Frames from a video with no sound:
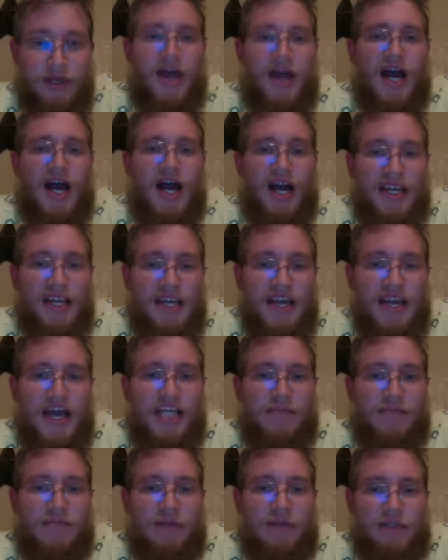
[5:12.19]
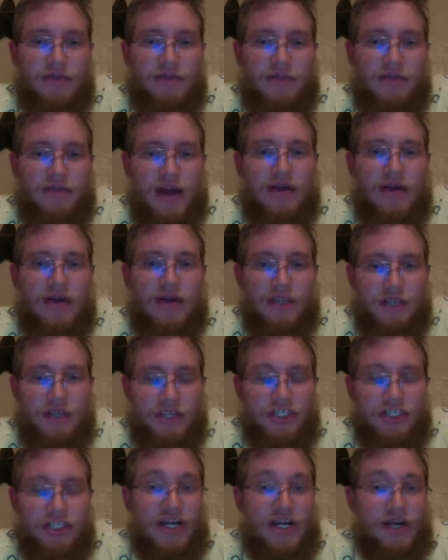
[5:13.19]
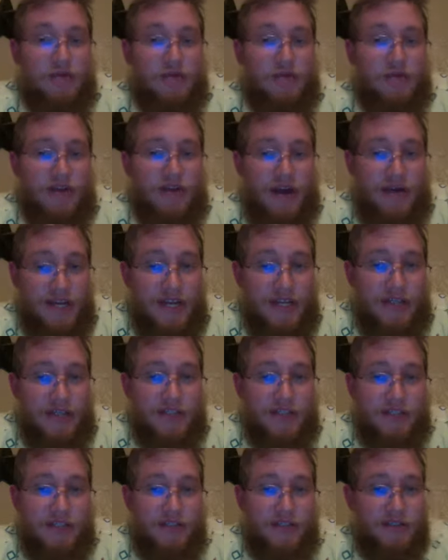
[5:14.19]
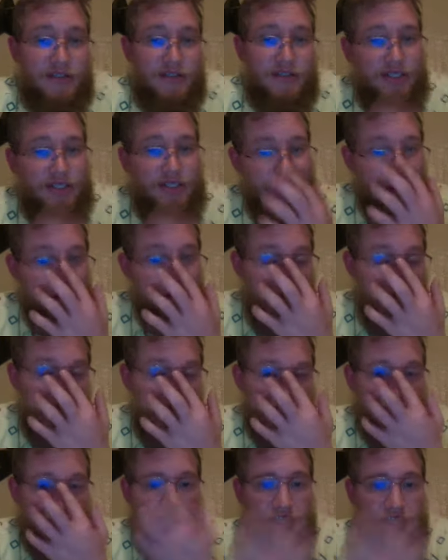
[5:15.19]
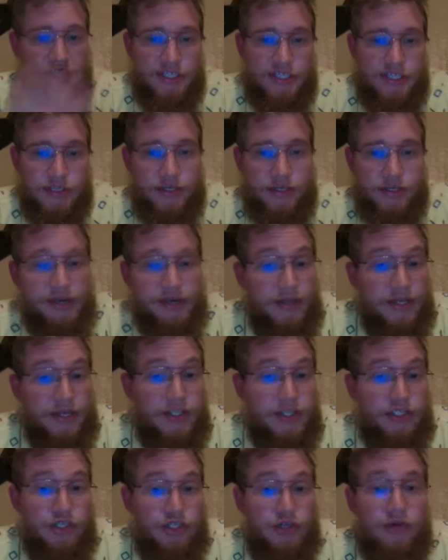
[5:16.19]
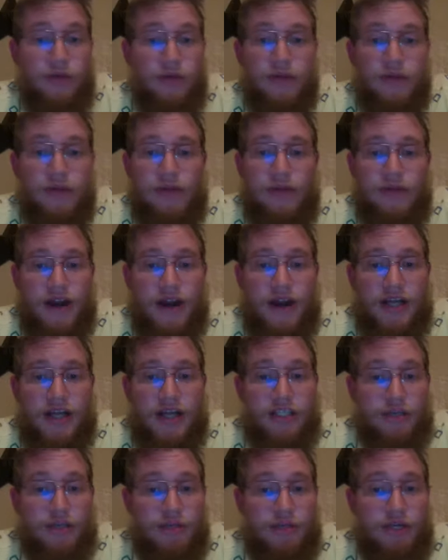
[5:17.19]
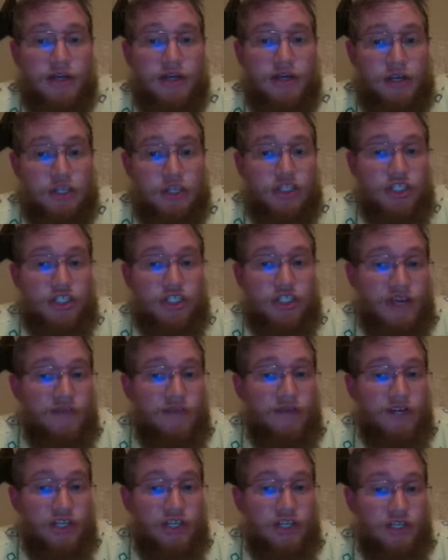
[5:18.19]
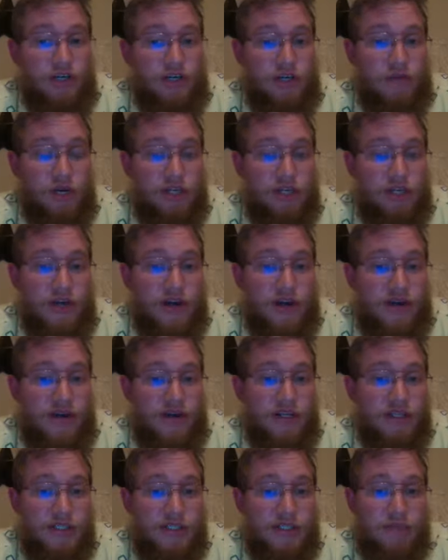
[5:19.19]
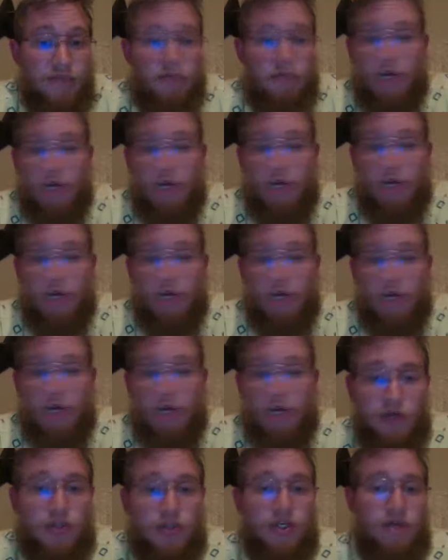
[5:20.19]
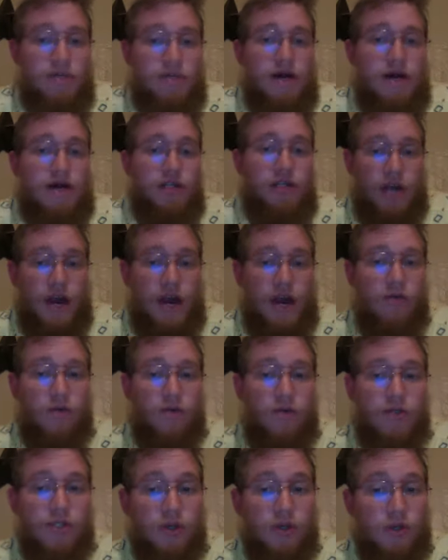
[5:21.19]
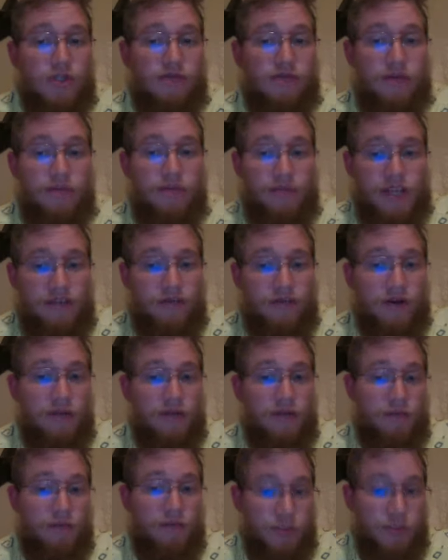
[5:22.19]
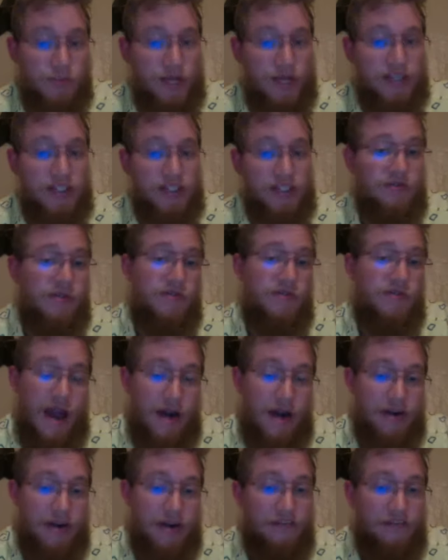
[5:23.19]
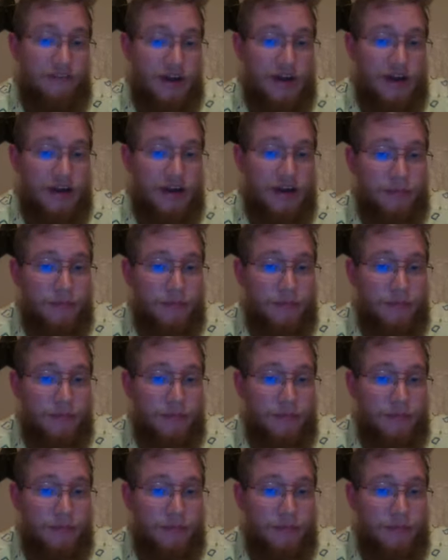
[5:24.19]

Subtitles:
A key aspect of drought is understanding what drought is. Since there are many scientists looking at the issue, there has to be an understood definition of what drought is. Much of the confusion about drought results from different perspectives of how to define it.